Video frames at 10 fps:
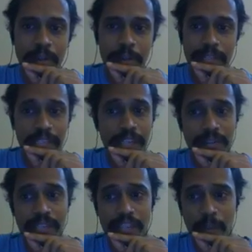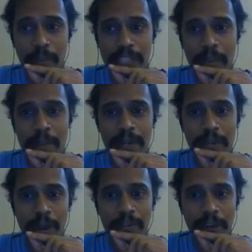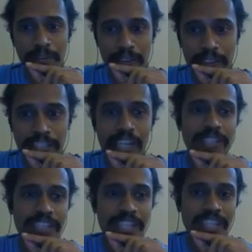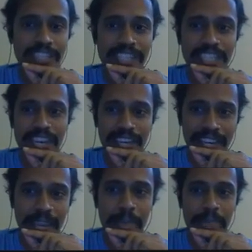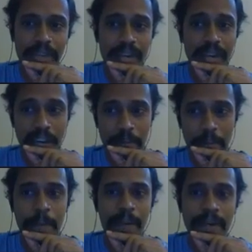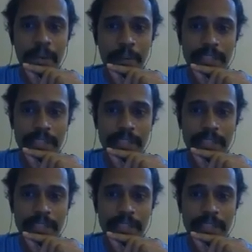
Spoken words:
President of the German Shepherd Dog Confederation, GSDC India, life member and